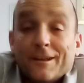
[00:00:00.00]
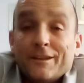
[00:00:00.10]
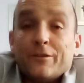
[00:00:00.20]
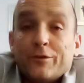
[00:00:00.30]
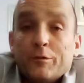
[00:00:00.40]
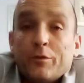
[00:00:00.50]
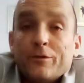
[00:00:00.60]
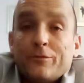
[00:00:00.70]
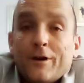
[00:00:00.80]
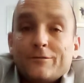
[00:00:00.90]
hunted a
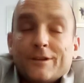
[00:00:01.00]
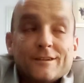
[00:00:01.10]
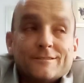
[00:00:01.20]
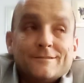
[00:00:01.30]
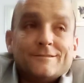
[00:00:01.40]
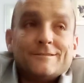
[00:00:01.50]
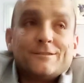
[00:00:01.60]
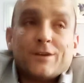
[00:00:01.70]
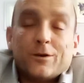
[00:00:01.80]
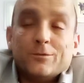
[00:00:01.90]
3.5 down.
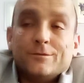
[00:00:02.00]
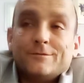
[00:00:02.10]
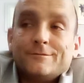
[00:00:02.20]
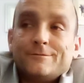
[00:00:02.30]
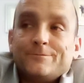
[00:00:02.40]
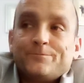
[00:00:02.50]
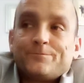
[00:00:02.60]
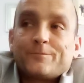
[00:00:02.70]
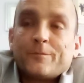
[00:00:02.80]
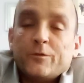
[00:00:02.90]
So, do
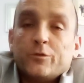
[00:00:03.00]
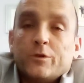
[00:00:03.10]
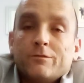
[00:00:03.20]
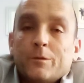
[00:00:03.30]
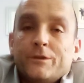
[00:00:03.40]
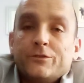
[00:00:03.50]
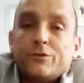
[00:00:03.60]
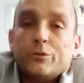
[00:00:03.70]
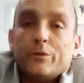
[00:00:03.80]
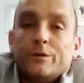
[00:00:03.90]
you want to rob these
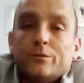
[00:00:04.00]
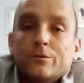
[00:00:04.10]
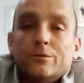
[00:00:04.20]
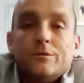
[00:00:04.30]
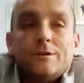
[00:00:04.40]
2 people?